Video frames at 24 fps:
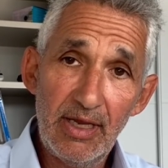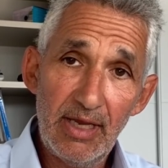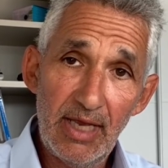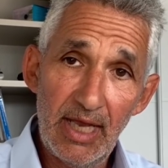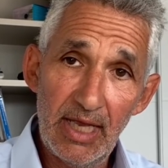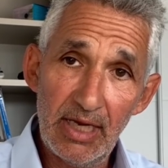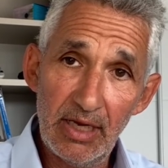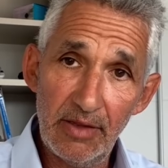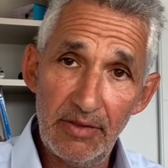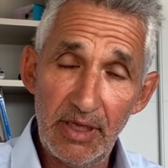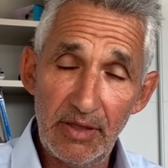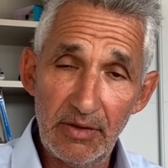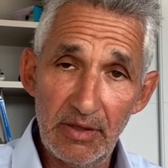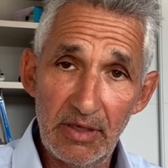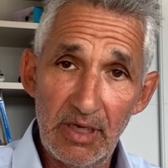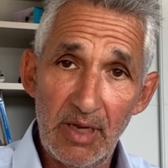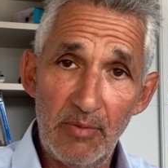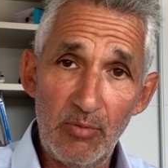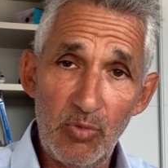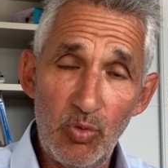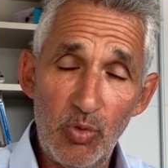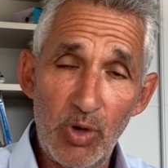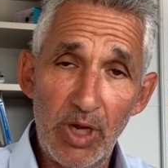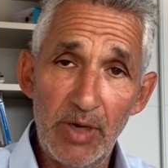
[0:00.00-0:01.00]
and I think the
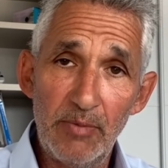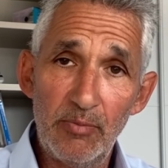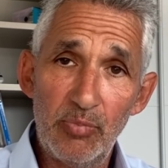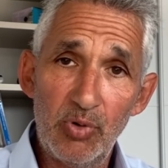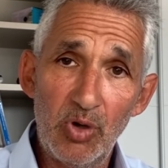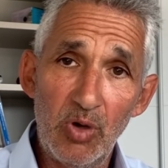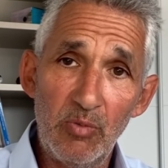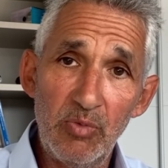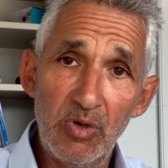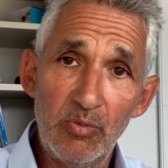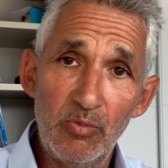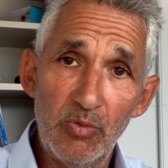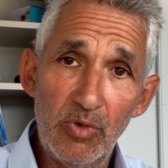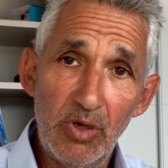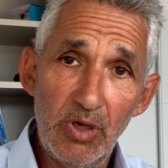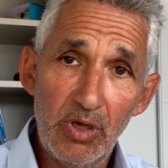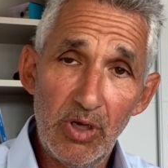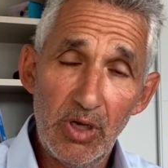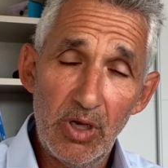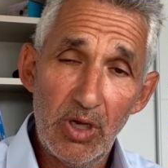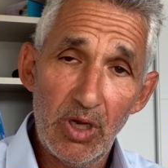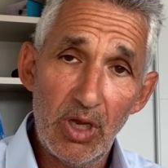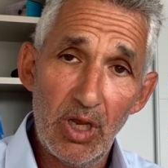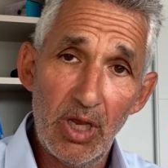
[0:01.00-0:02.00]
number one problem
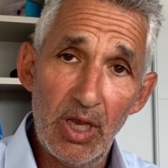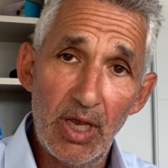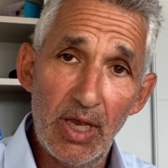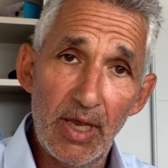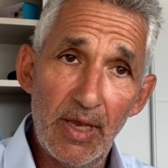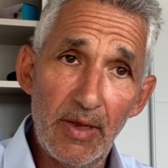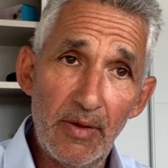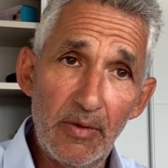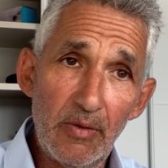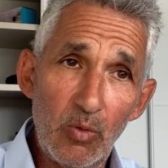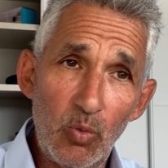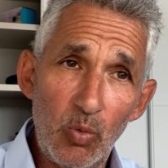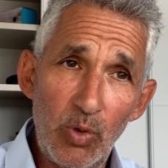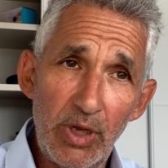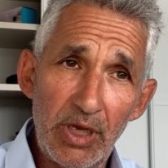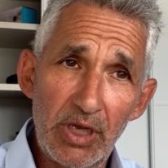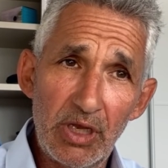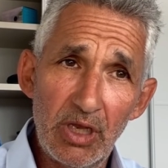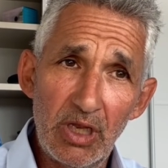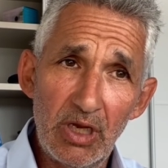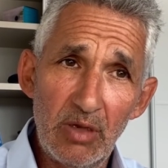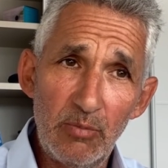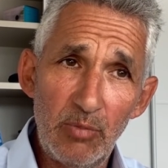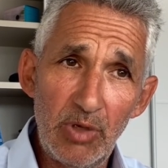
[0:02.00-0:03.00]
uh, we're
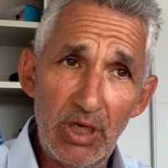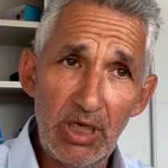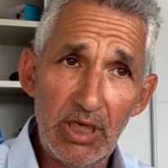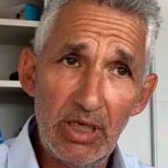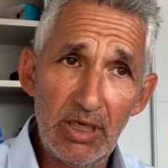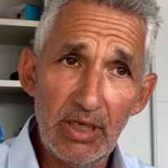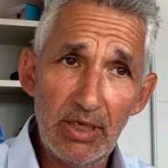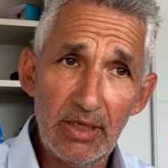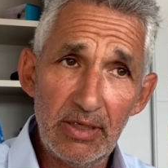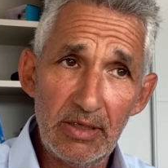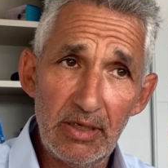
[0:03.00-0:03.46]
going to be